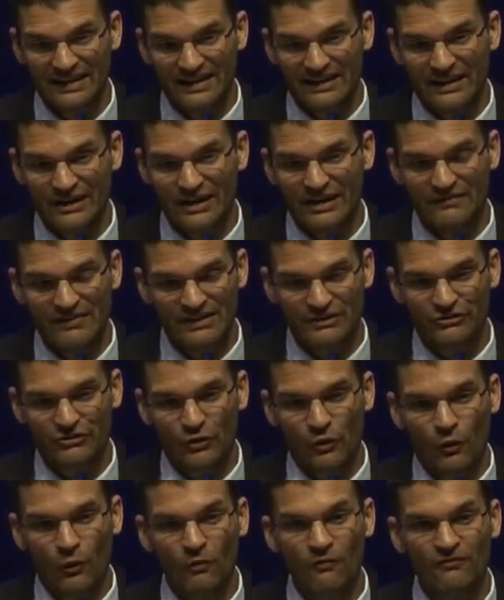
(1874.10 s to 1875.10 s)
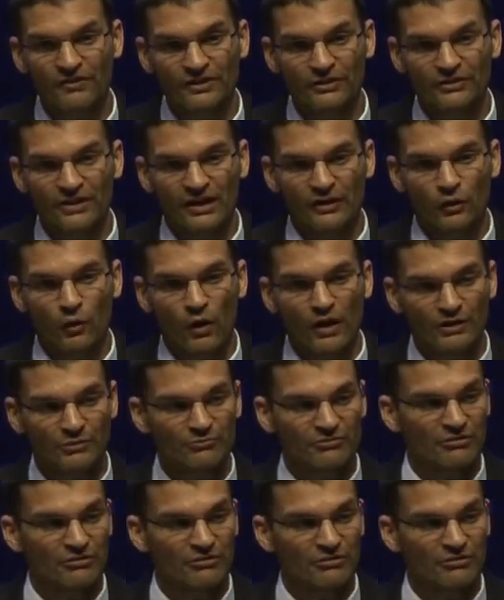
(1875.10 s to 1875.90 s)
In fact, there's a whole field called quantum